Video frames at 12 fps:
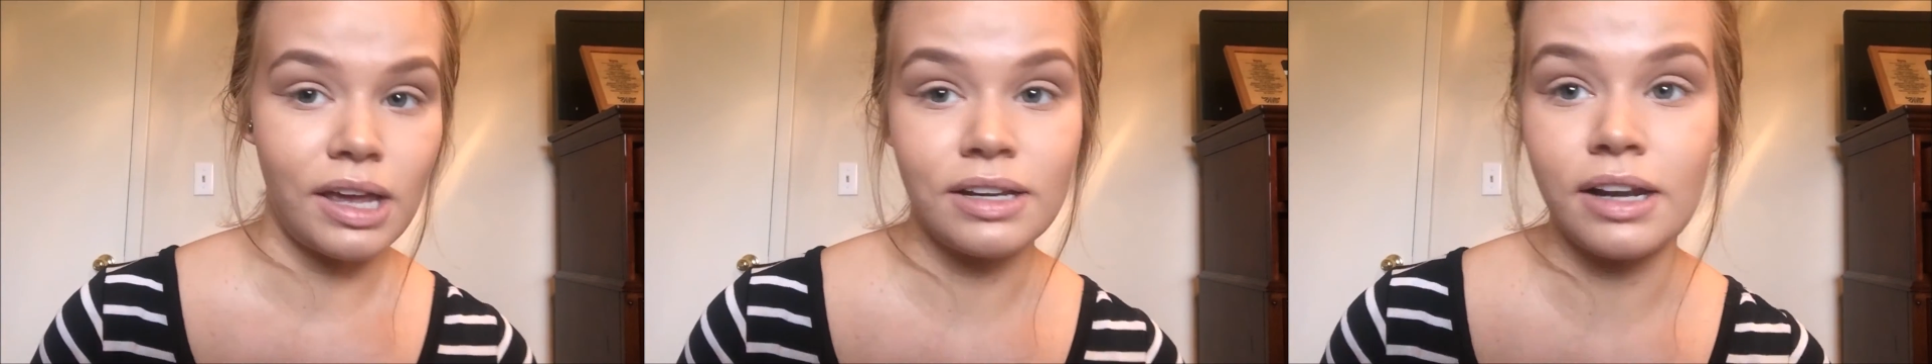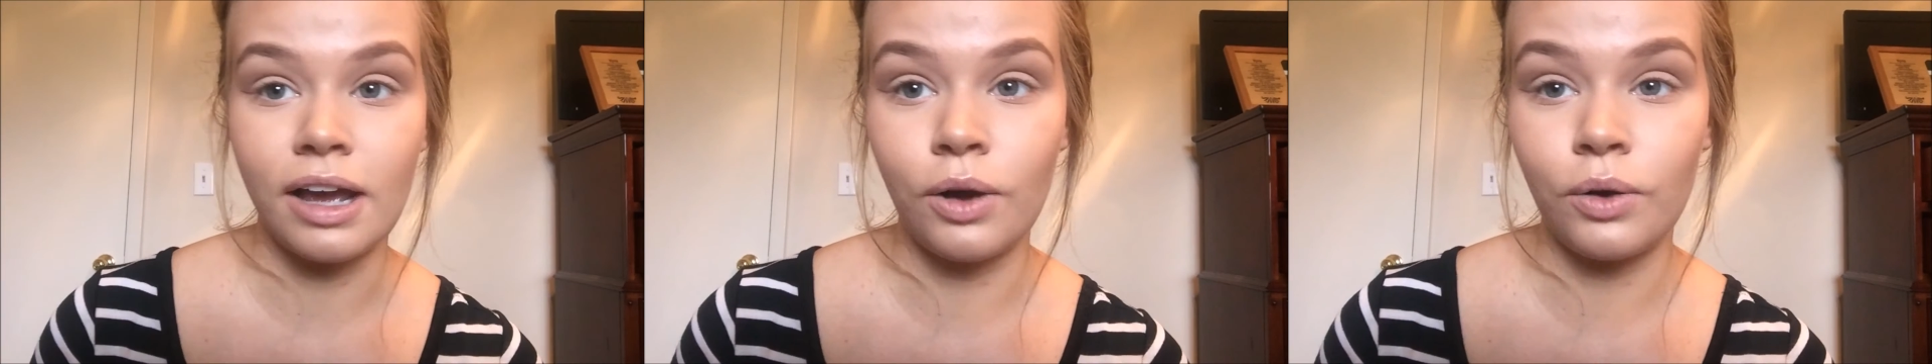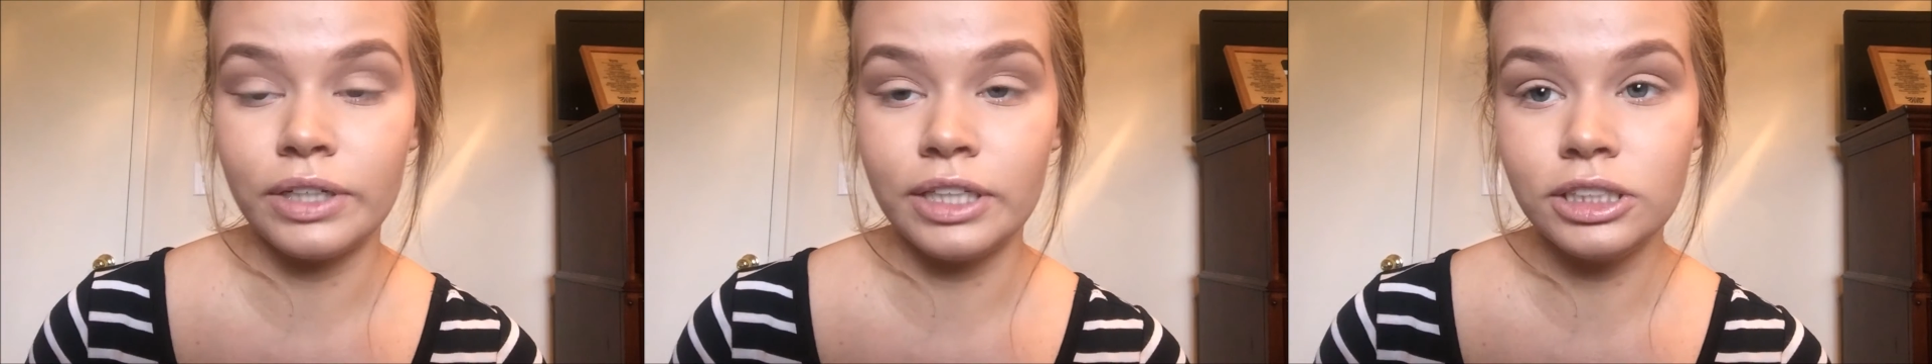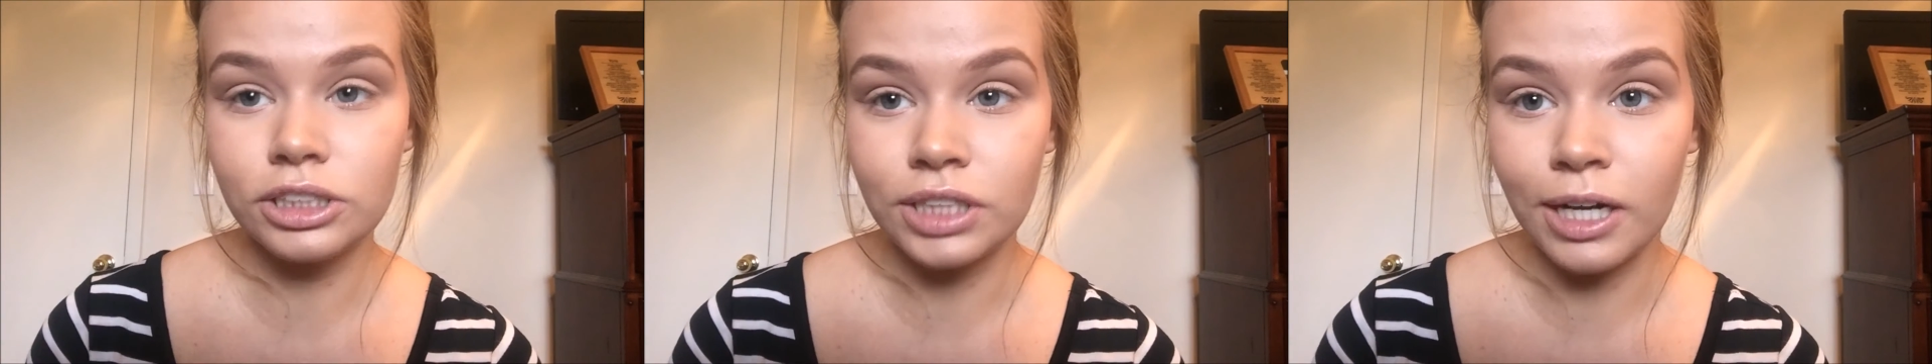And now
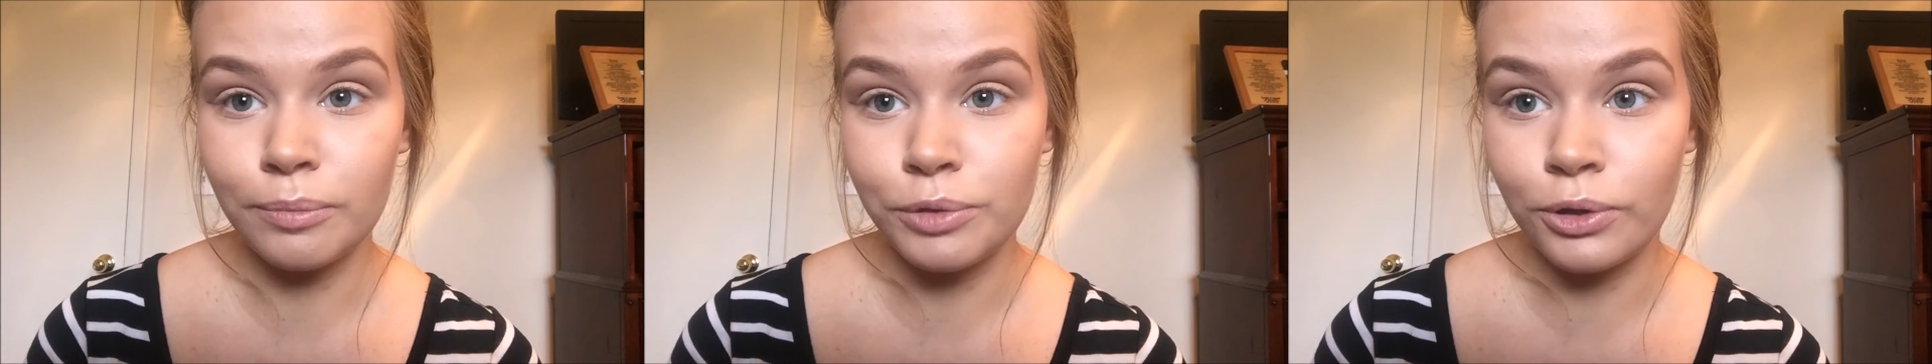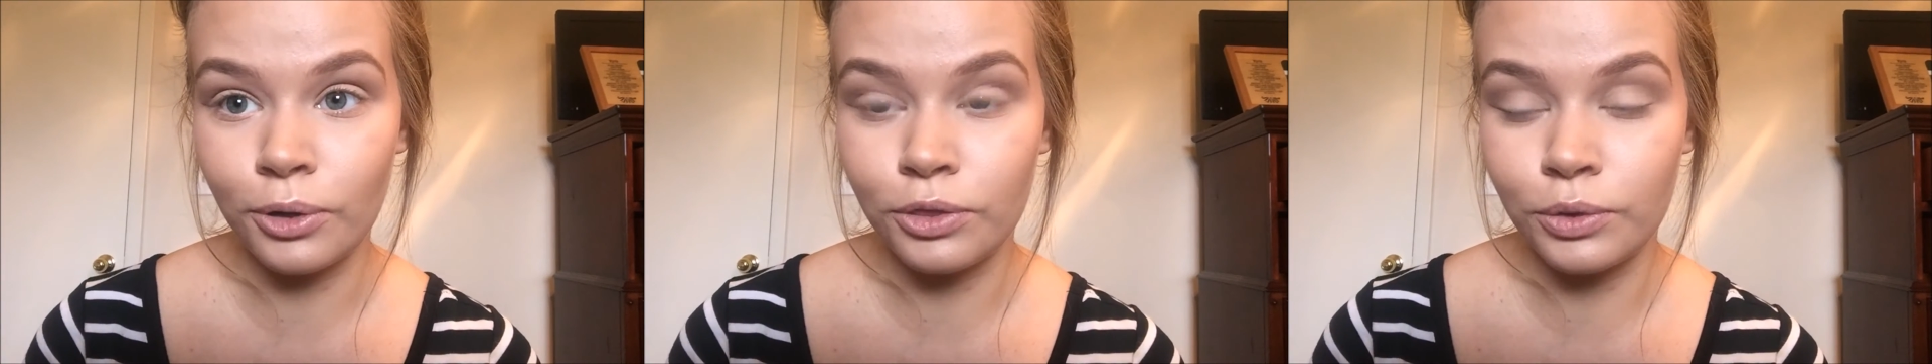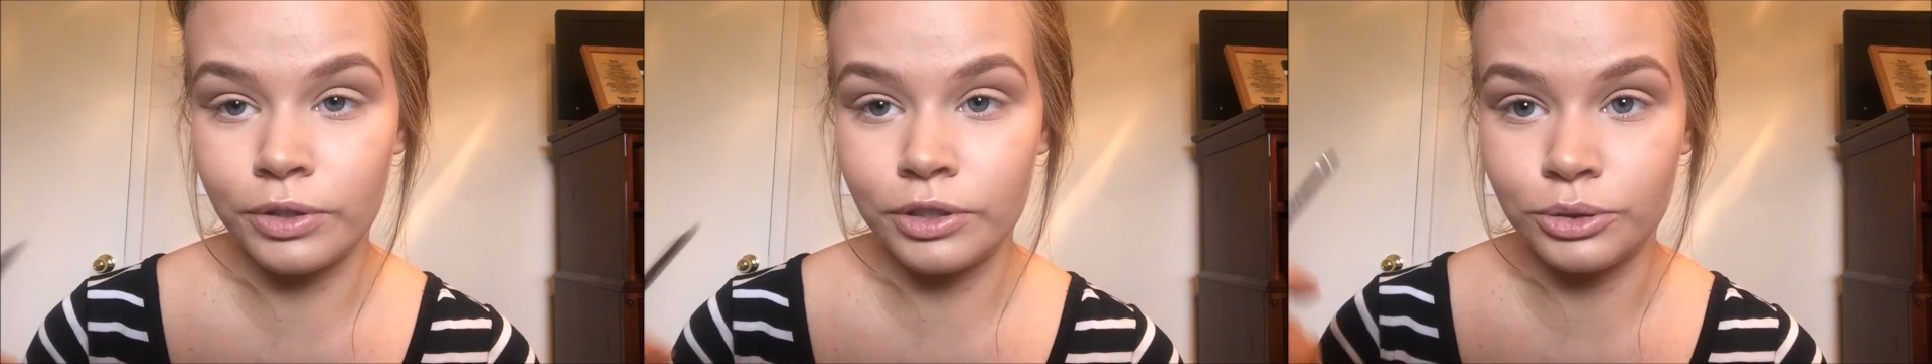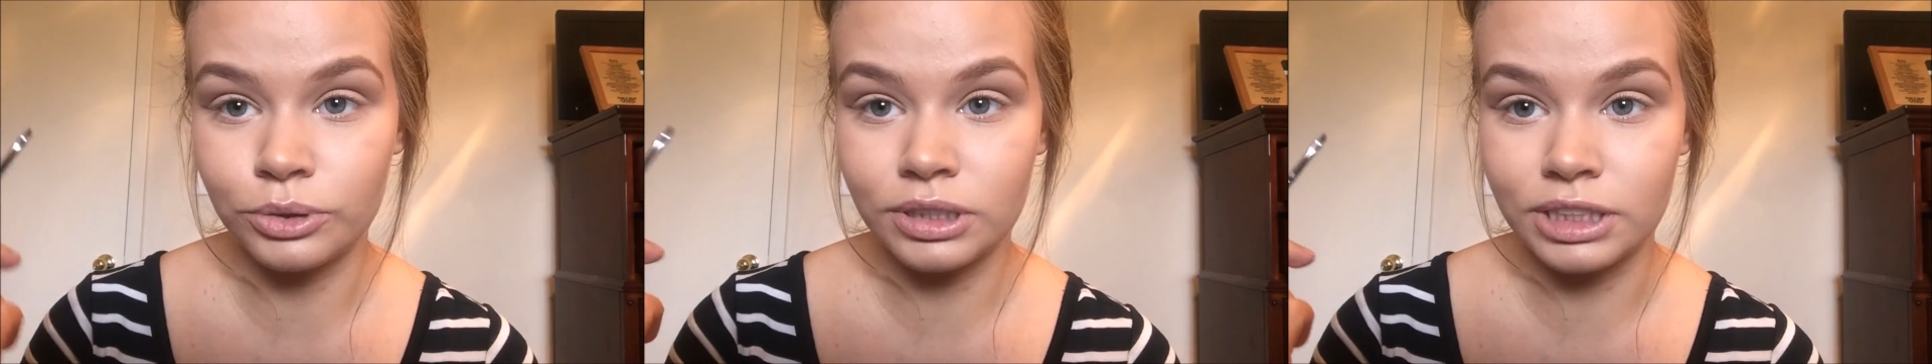each time you go through a
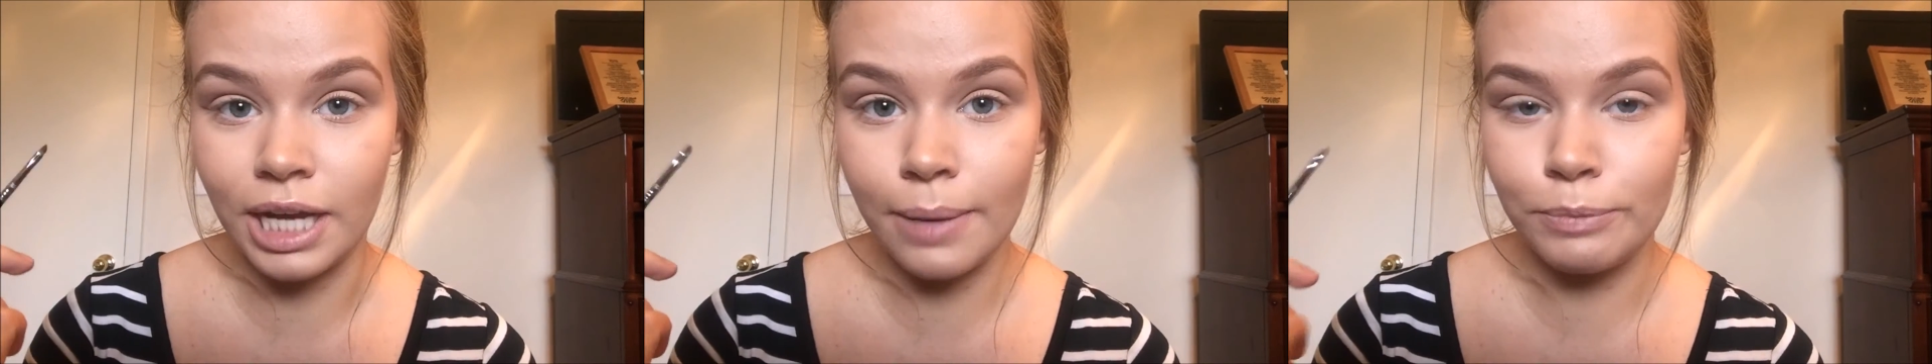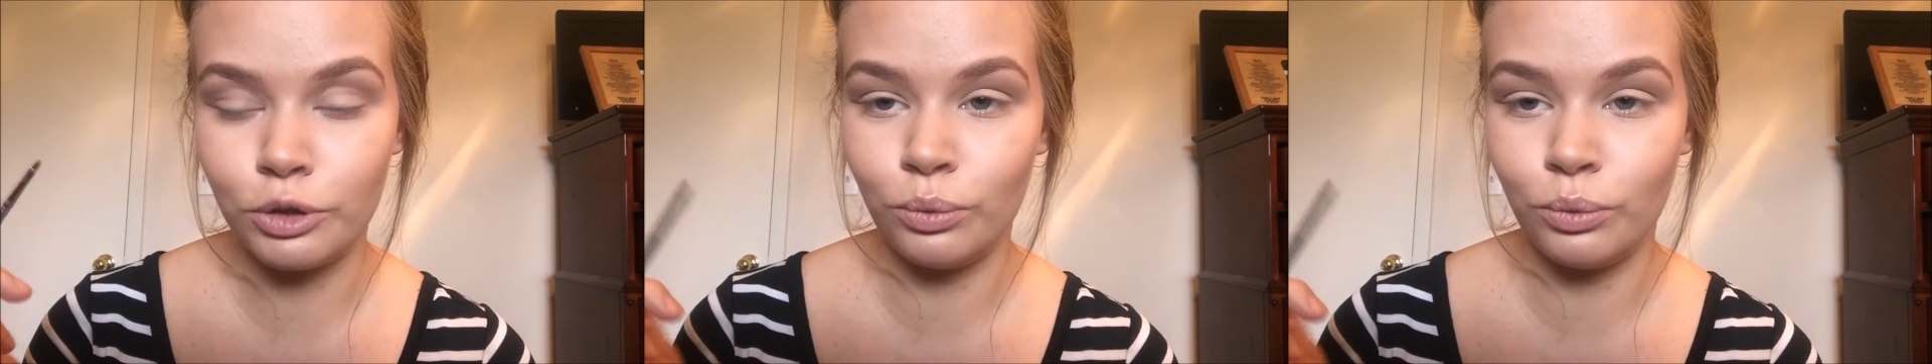new step,